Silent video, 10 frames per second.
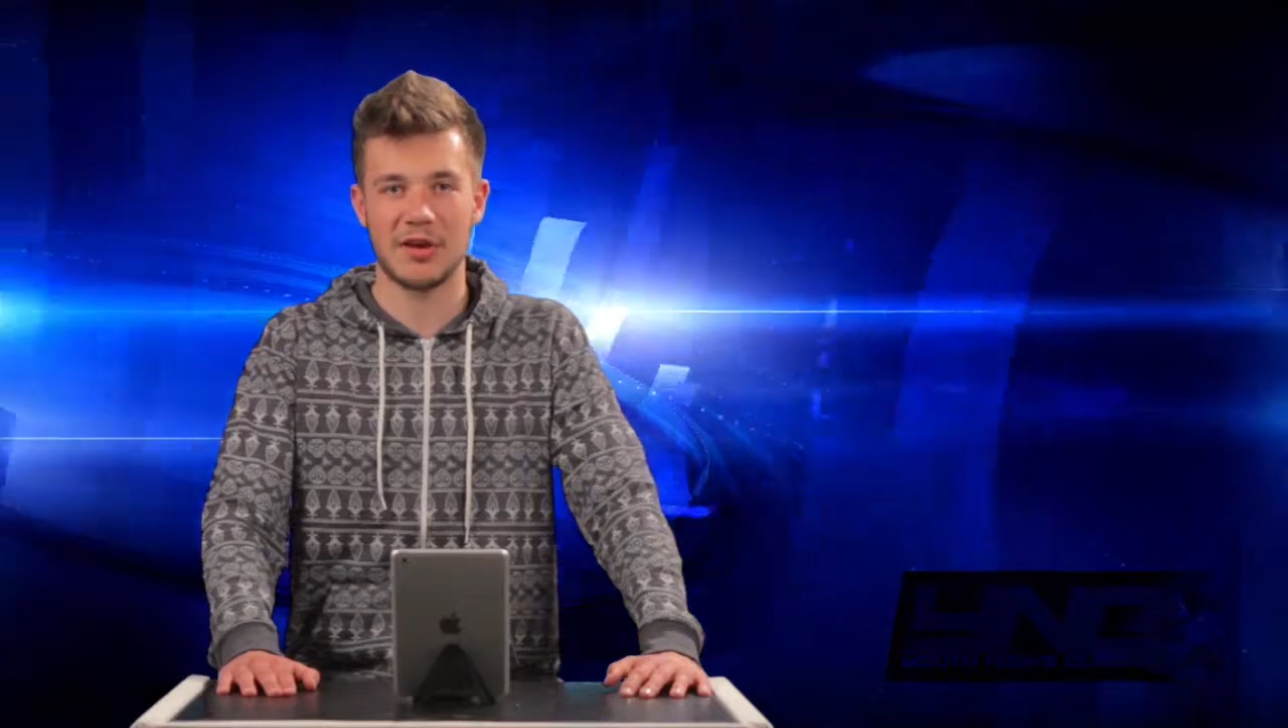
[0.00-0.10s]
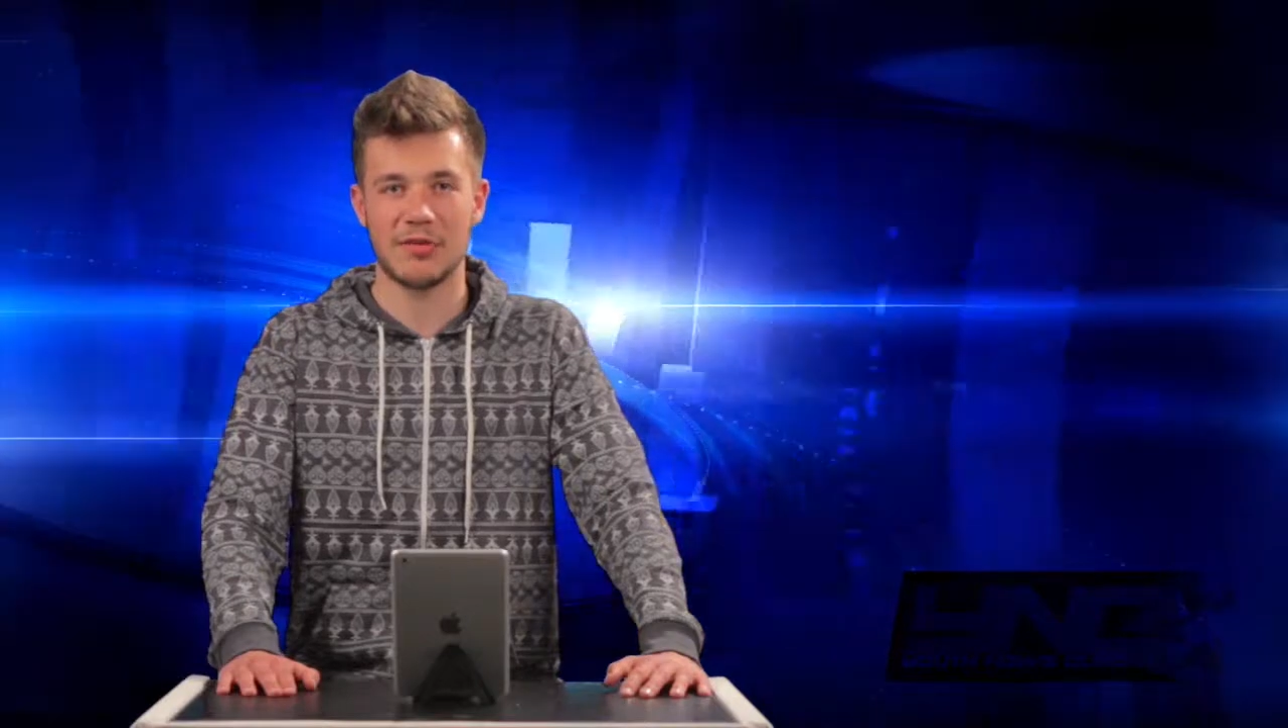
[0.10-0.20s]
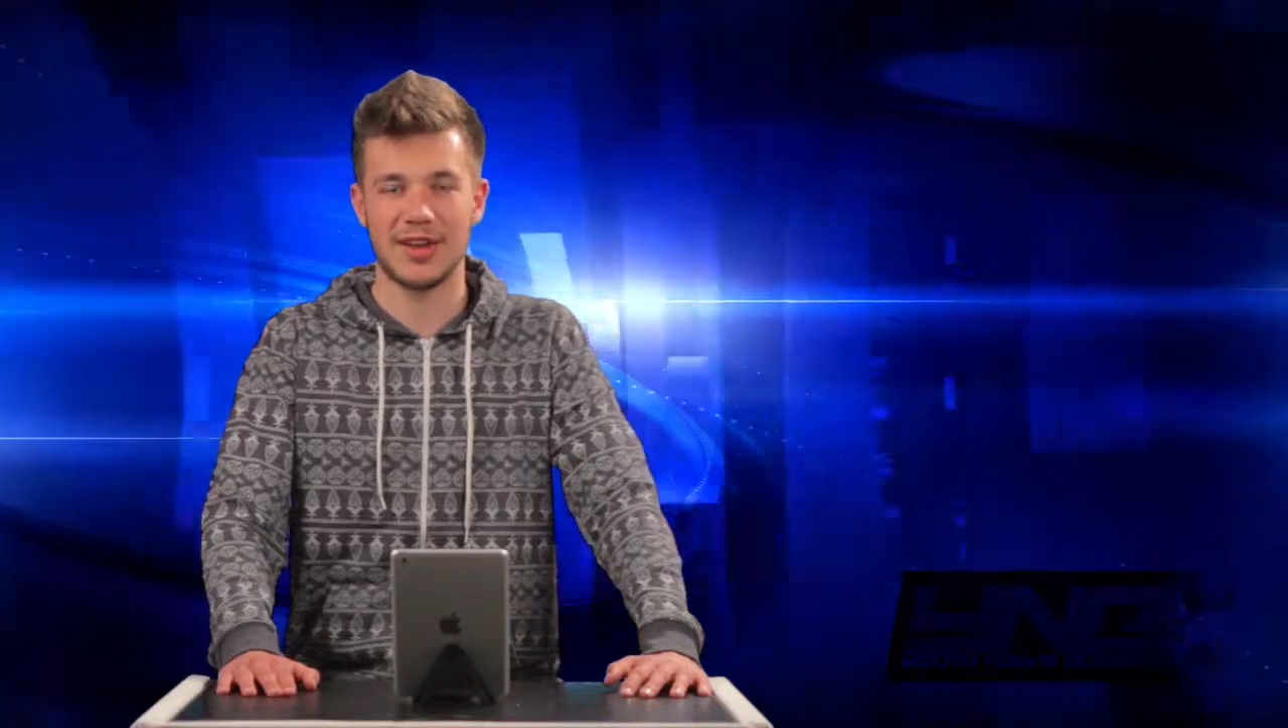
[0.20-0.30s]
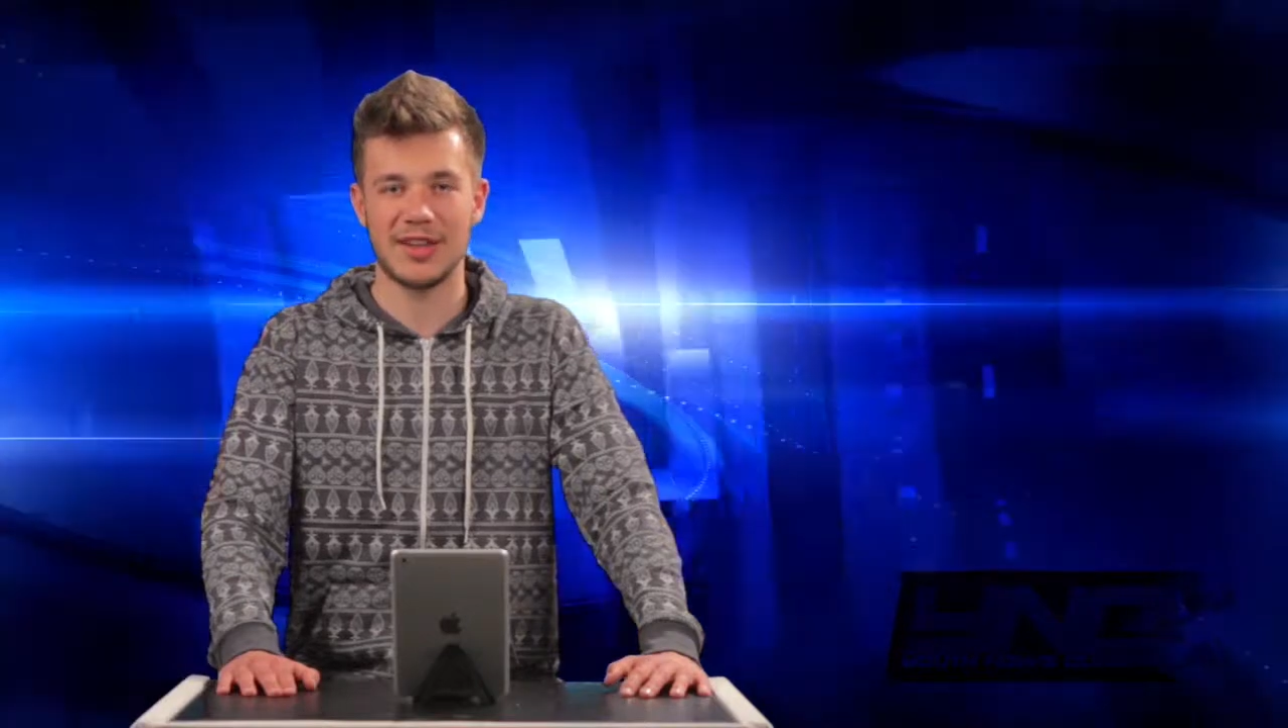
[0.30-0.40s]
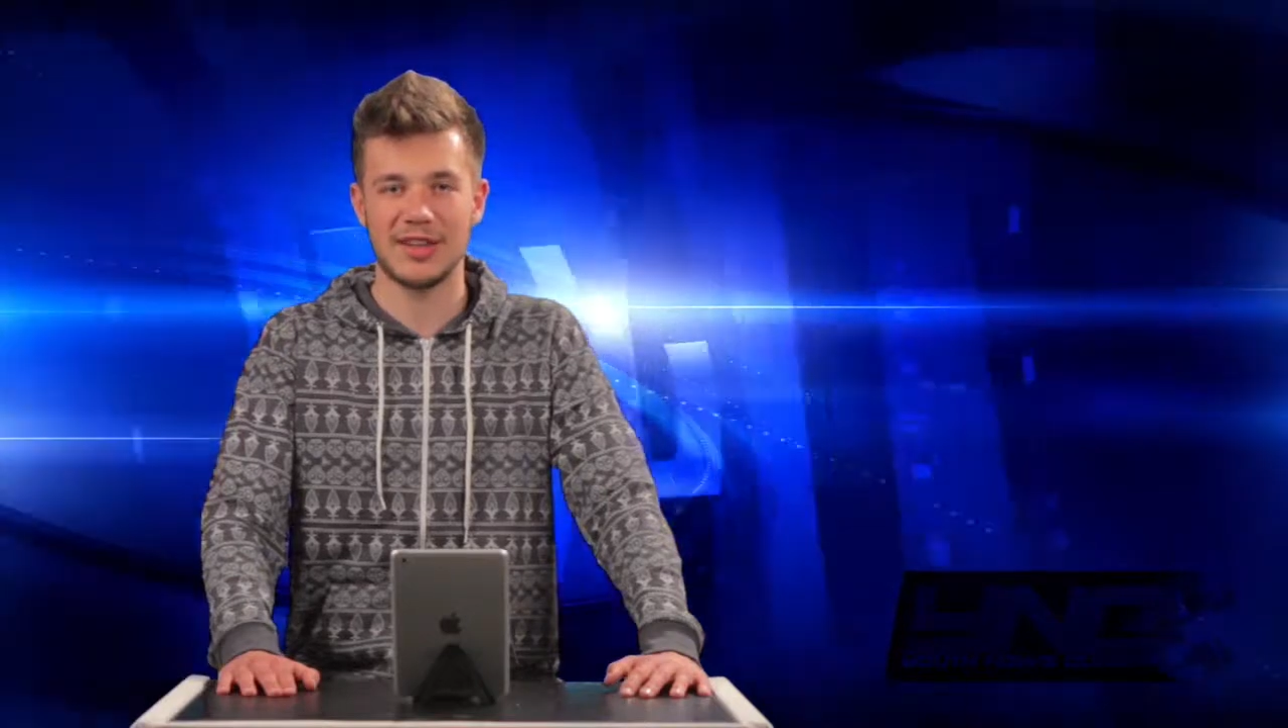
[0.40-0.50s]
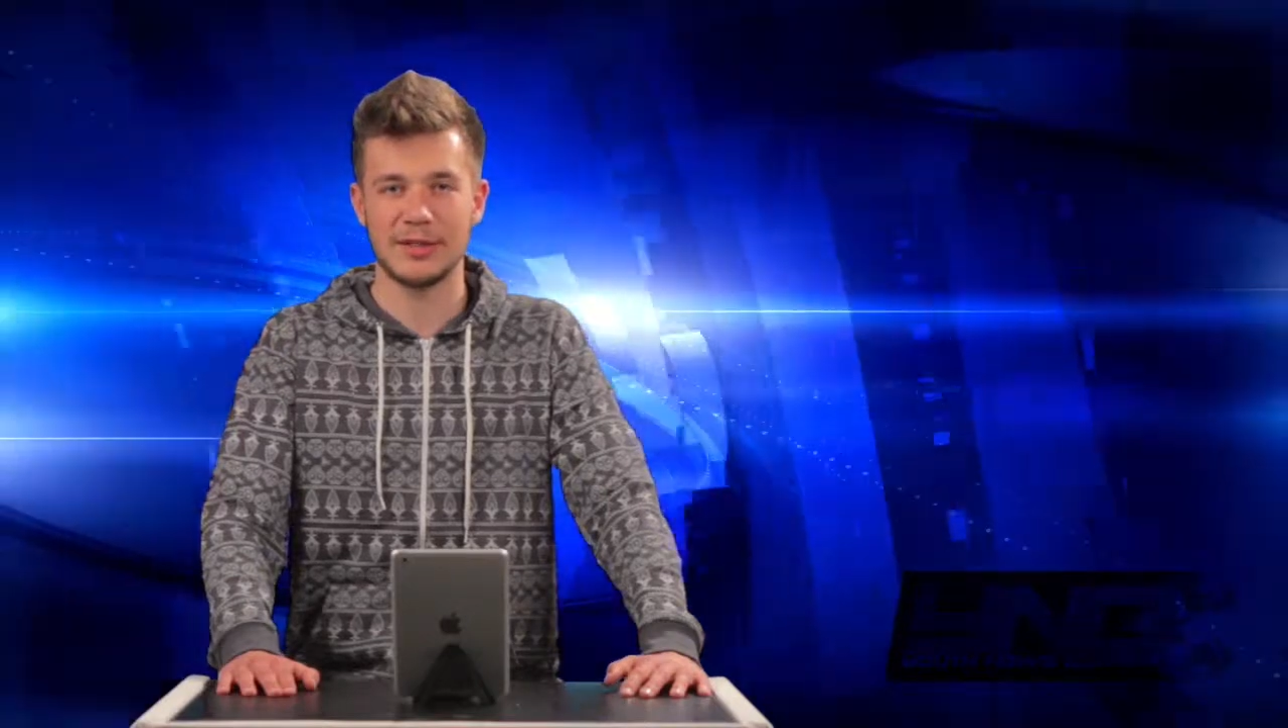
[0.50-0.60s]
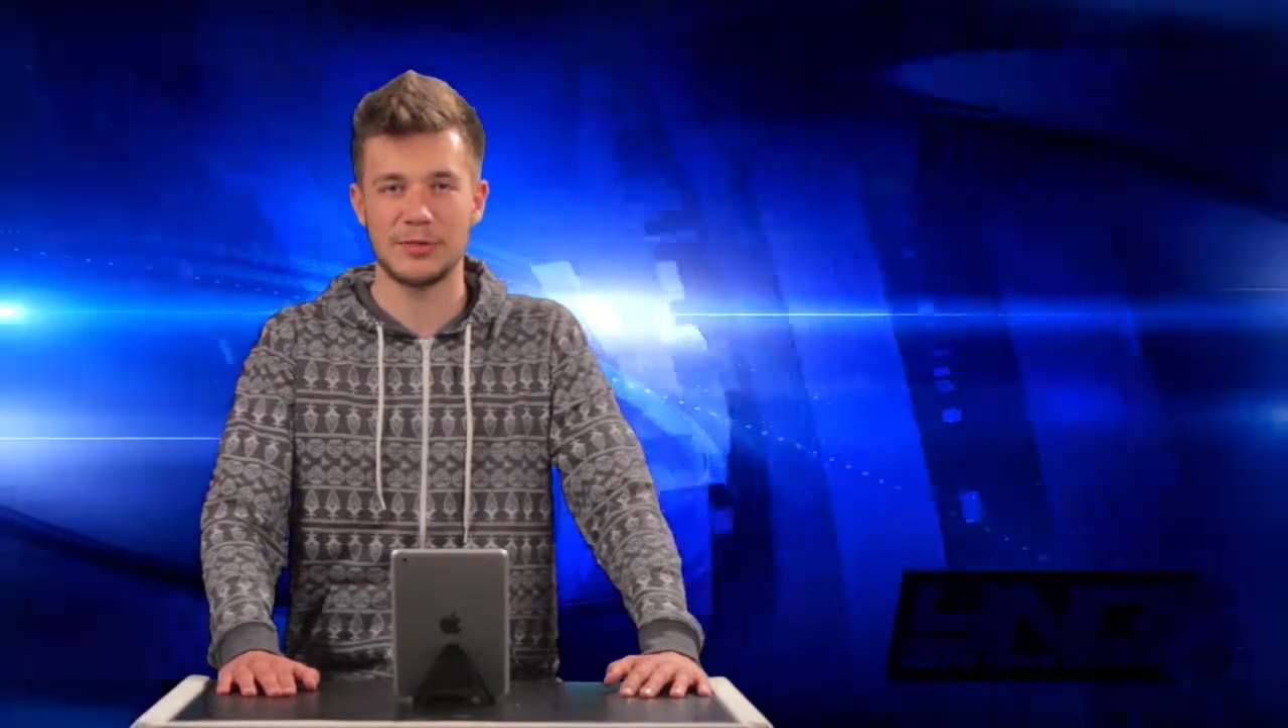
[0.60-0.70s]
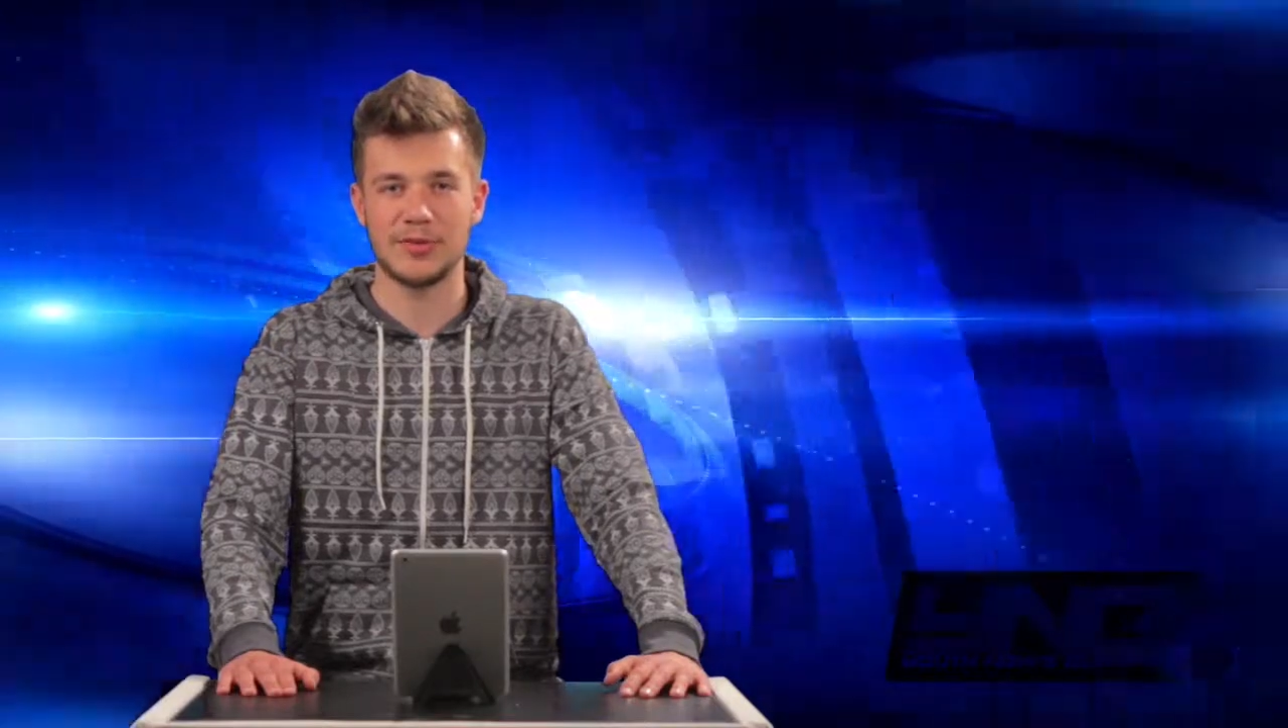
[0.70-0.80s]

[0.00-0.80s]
our findings